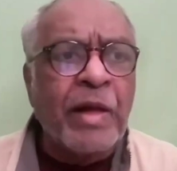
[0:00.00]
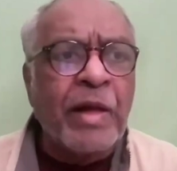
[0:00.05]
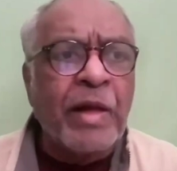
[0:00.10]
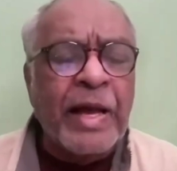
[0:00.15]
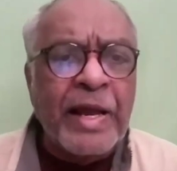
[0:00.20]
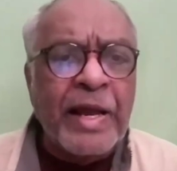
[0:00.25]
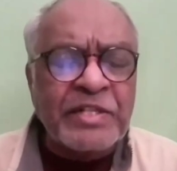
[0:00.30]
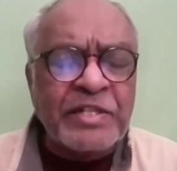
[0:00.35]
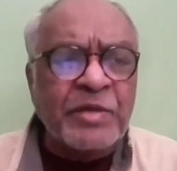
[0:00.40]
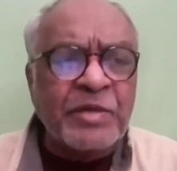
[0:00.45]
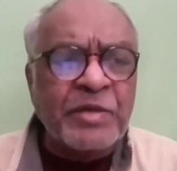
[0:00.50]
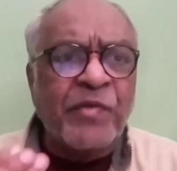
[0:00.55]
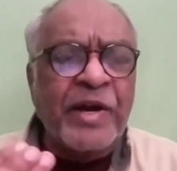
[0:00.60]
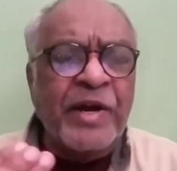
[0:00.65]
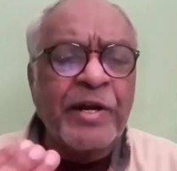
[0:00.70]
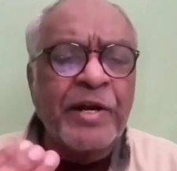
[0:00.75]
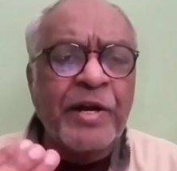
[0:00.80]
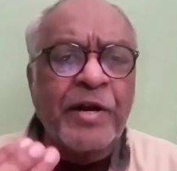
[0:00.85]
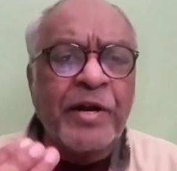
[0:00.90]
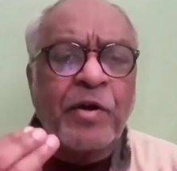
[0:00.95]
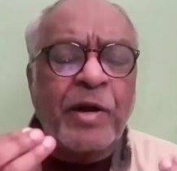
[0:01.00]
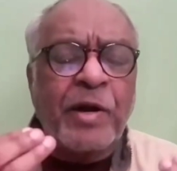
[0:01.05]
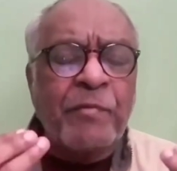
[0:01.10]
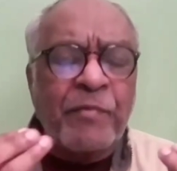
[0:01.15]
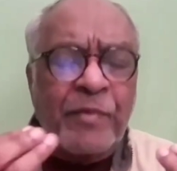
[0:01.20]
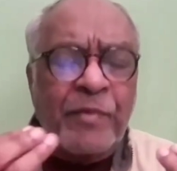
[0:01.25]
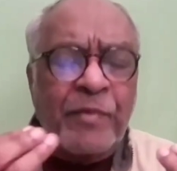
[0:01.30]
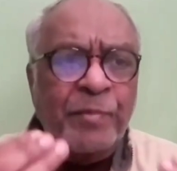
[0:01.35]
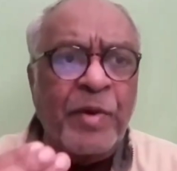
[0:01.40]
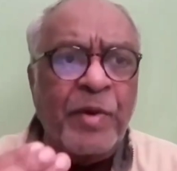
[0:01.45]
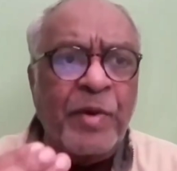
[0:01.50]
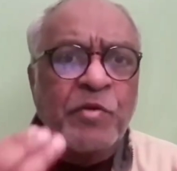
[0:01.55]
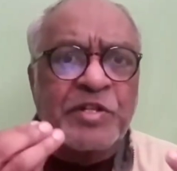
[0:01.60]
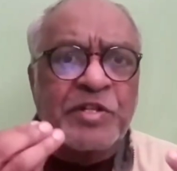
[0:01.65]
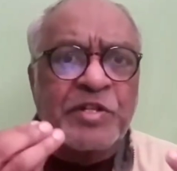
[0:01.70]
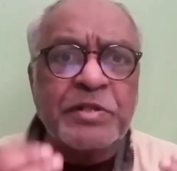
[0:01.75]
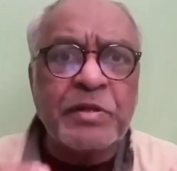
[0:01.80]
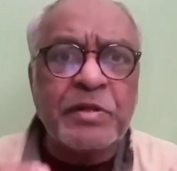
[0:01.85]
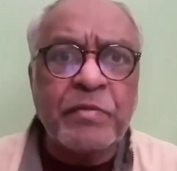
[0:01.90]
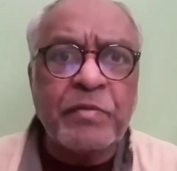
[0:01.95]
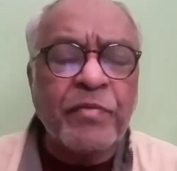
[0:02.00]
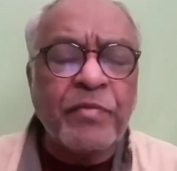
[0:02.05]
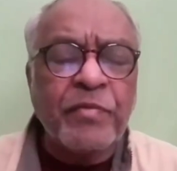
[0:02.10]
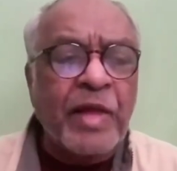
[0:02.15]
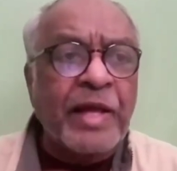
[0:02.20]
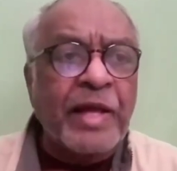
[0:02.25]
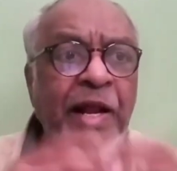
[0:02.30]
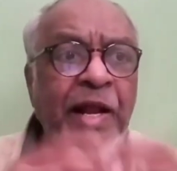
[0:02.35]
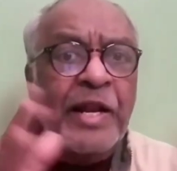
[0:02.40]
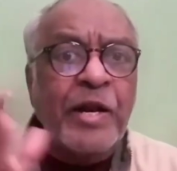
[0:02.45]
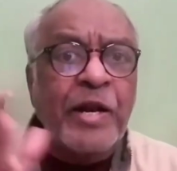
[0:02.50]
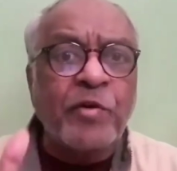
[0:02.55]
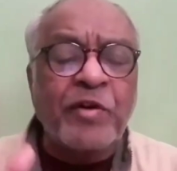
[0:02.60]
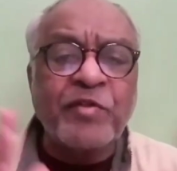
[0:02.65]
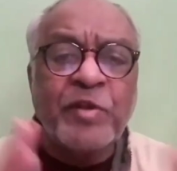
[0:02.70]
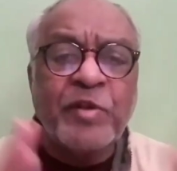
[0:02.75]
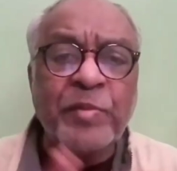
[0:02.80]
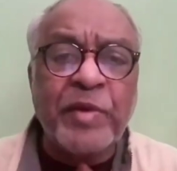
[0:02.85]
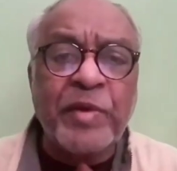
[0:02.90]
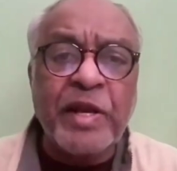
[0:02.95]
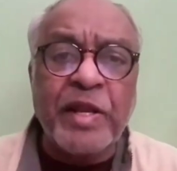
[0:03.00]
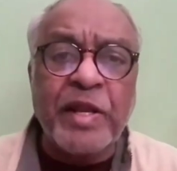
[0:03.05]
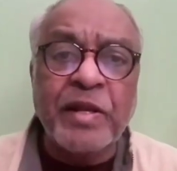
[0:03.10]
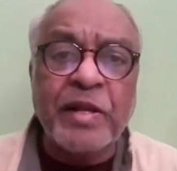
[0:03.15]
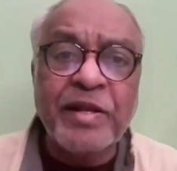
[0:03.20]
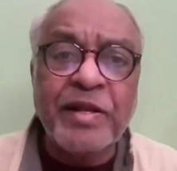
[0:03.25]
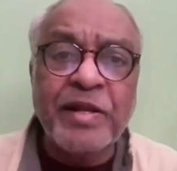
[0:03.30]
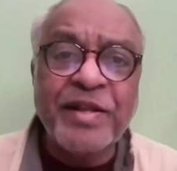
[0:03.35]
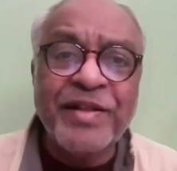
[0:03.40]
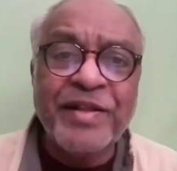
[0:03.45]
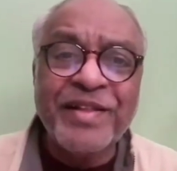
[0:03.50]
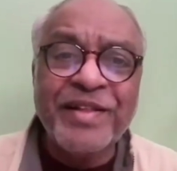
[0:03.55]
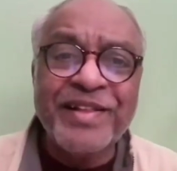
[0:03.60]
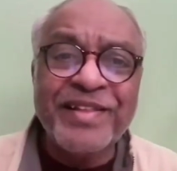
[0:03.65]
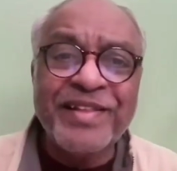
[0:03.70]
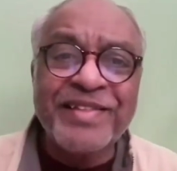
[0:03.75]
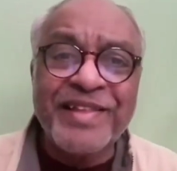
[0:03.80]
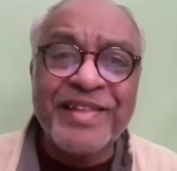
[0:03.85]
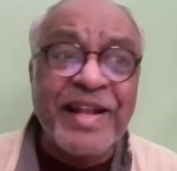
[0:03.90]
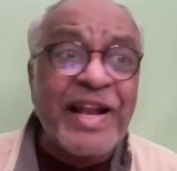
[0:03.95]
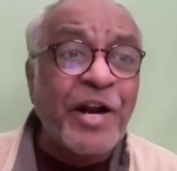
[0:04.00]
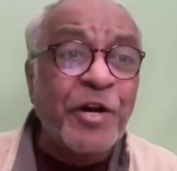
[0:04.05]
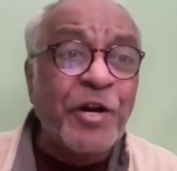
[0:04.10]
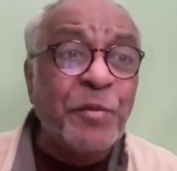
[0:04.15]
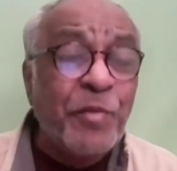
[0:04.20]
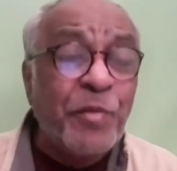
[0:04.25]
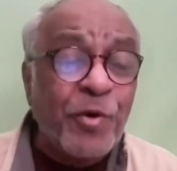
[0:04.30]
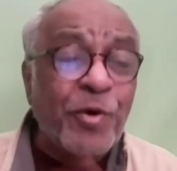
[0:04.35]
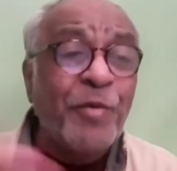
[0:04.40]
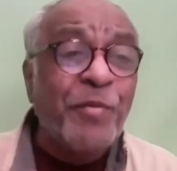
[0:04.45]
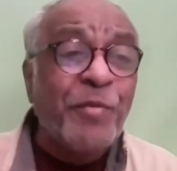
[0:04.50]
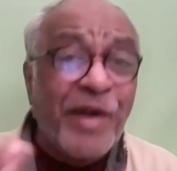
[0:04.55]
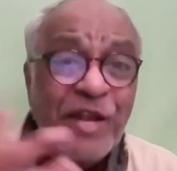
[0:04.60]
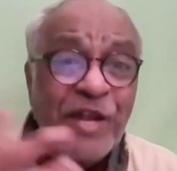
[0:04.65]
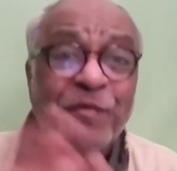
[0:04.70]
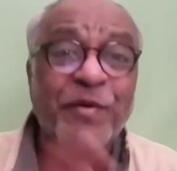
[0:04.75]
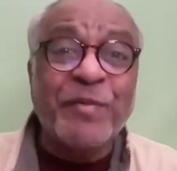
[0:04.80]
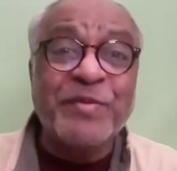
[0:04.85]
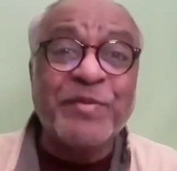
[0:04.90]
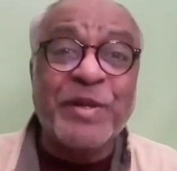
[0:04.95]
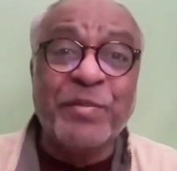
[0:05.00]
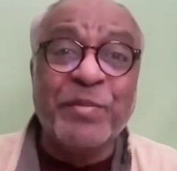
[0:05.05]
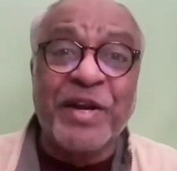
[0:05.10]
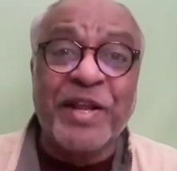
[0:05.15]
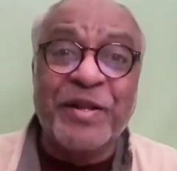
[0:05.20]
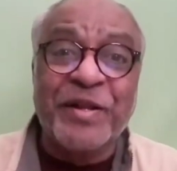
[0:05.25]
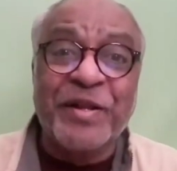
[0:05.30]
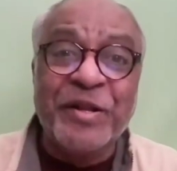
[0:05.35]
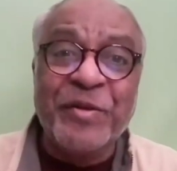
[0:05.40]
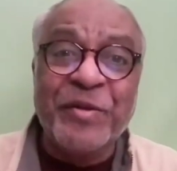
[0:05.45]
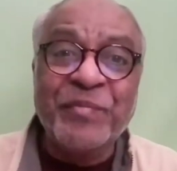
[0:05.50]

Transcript: I had some 500 pounds. I ran out of the money. Then I had to borrow money from somebody.